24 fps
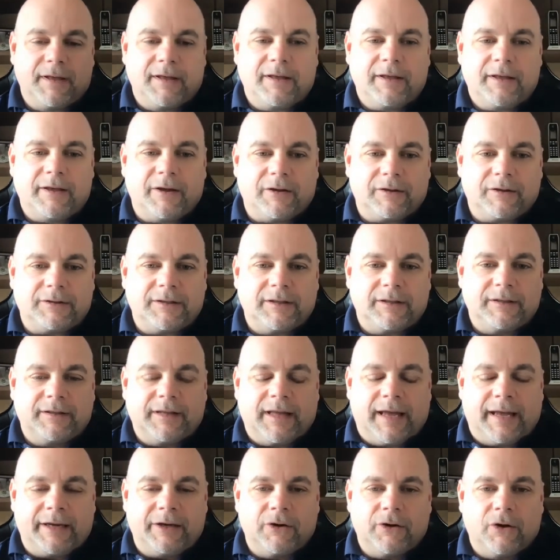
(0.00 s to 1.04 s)
You know,
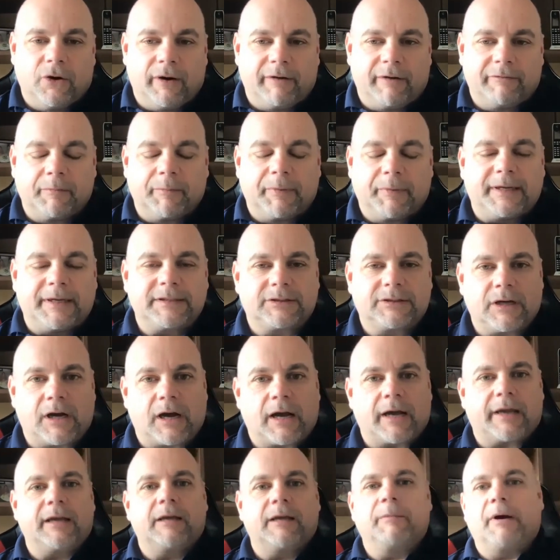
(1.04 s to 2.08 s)
I know everybody's
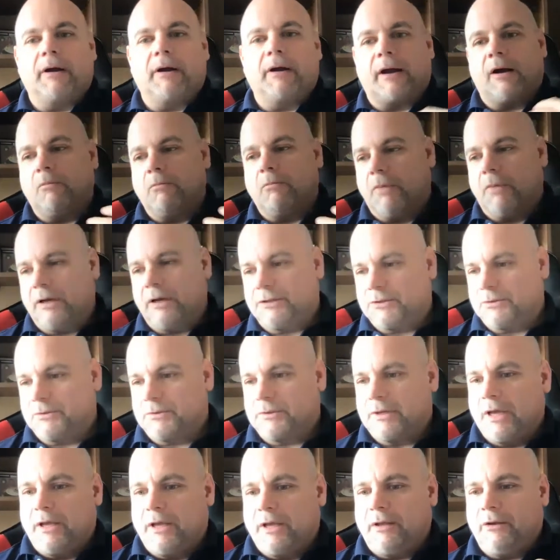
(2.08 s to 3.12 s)
talking about how much
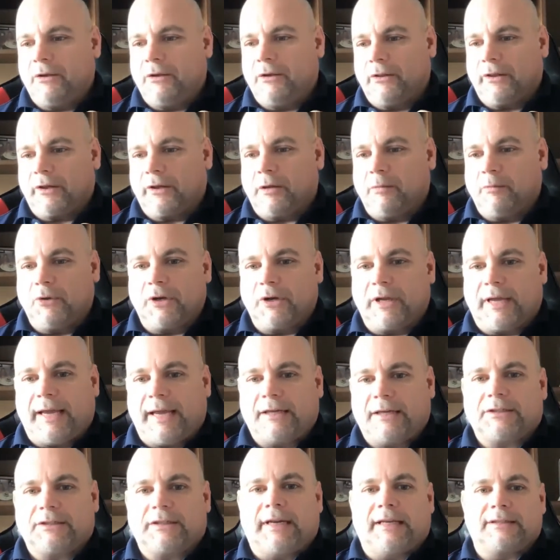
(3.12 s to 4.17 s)
the
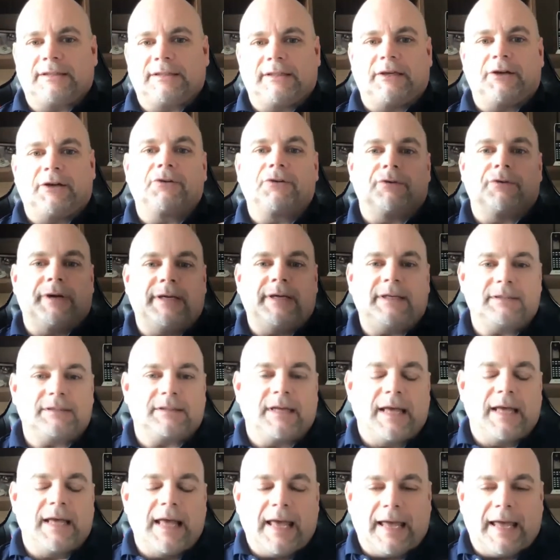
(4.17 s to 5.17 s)
communication has increased.